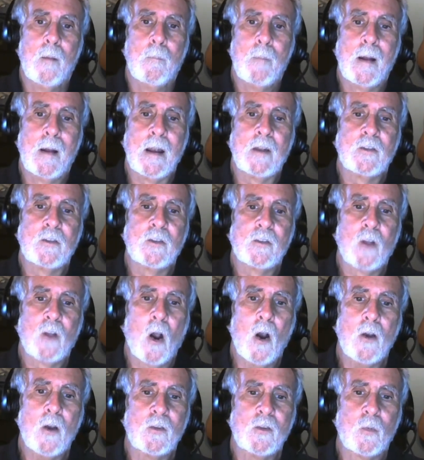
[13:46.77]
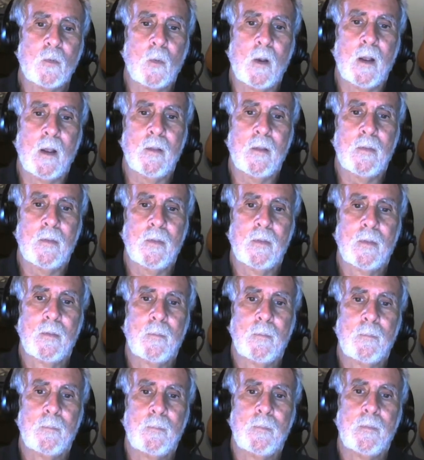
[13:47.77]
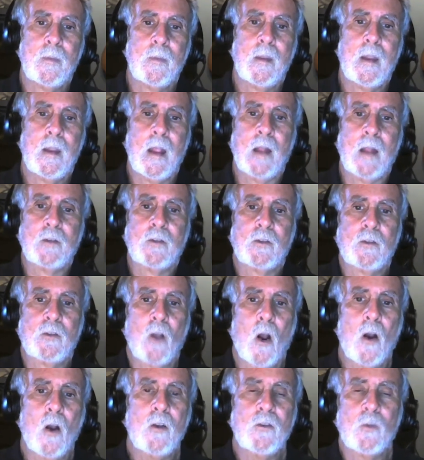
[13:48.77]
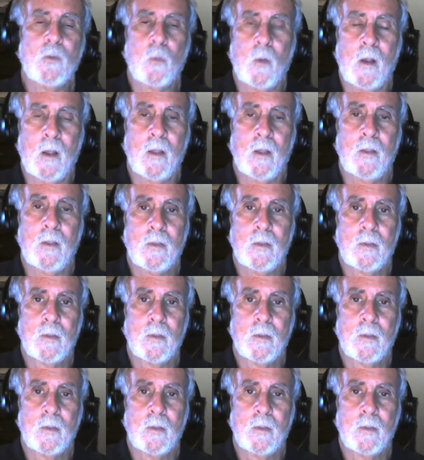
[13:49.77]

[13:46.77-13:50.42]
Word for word: But it starts with, it starts with